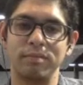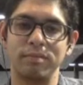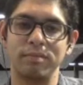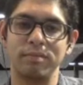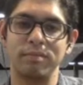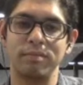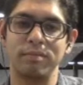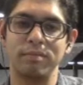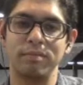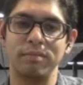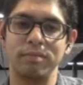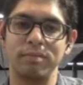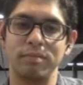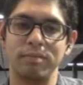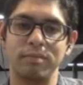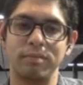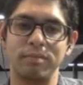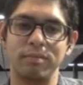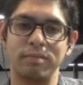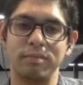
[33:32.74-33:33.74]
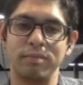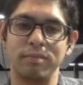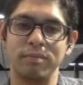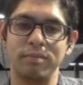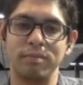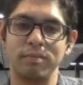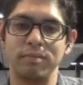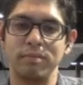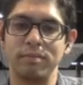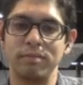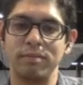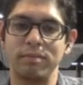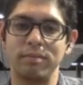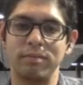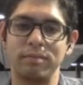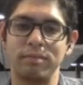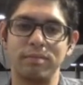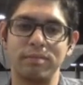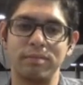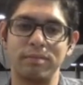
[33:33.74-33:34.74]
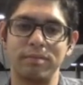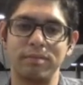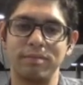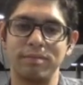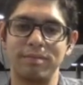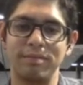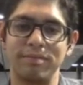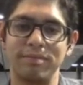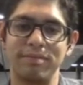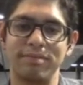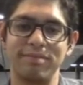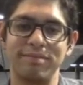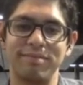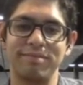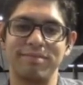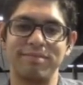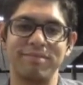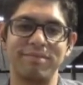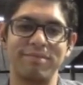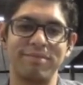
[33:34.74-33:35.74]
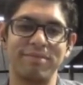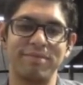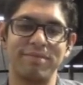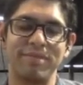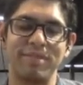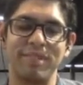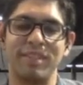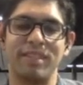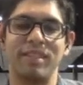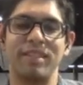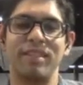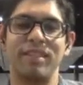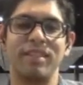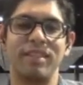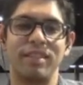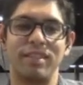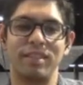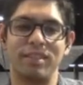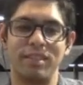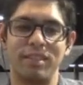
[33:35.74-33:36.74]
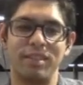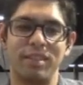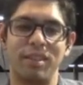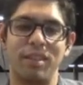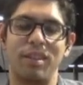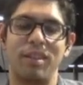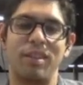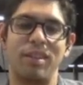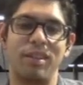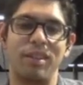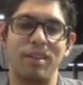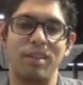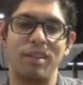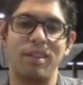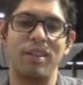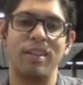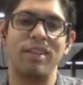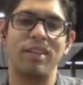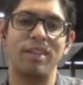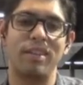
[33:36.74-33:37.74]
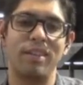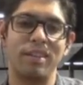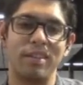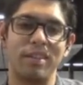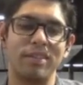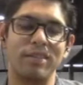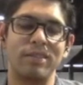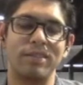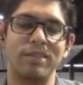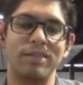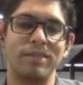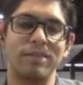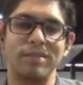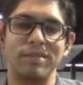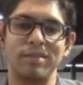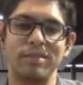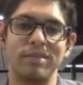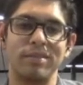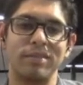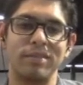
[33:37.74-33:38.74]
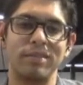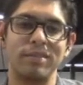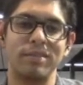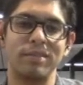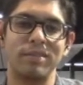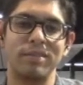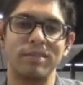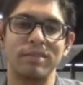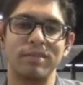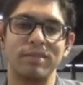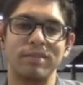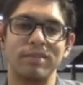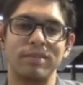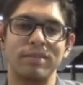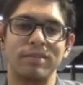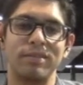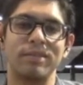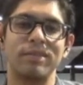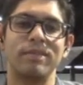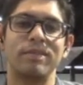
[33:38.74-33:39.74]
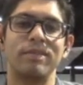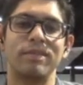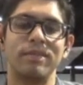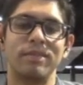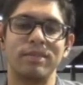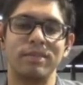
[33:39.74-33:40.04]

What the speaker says: [no speech]